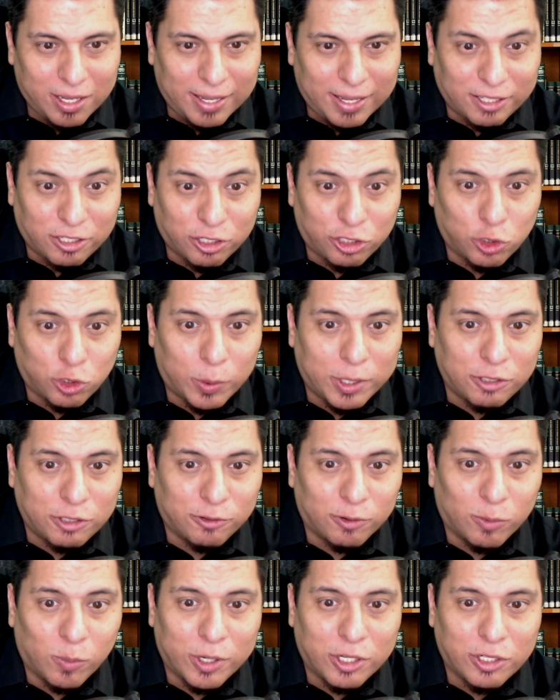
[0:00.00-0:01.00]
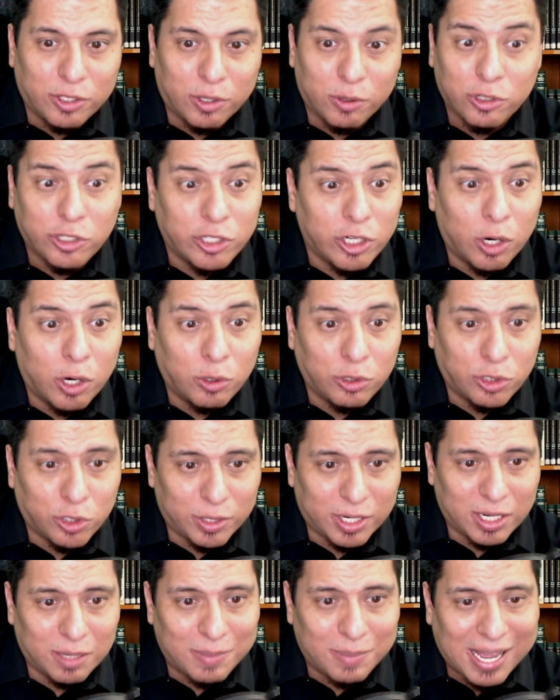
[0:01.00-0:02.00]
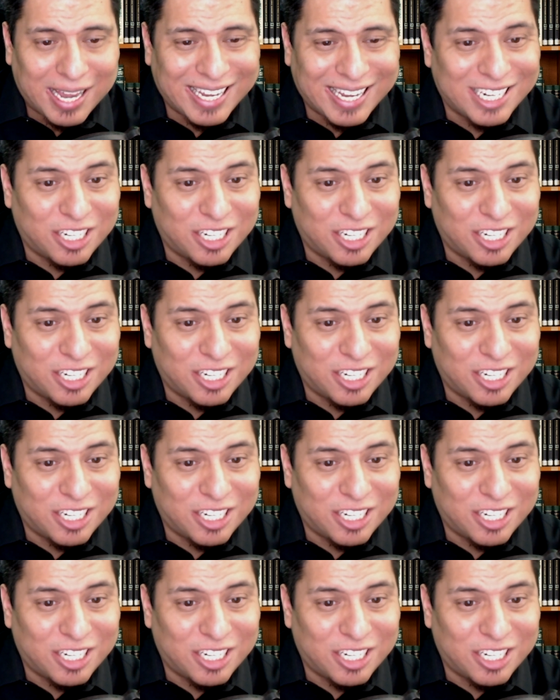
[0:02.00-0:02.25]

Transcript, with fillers: It's a choice from which there's no turning back,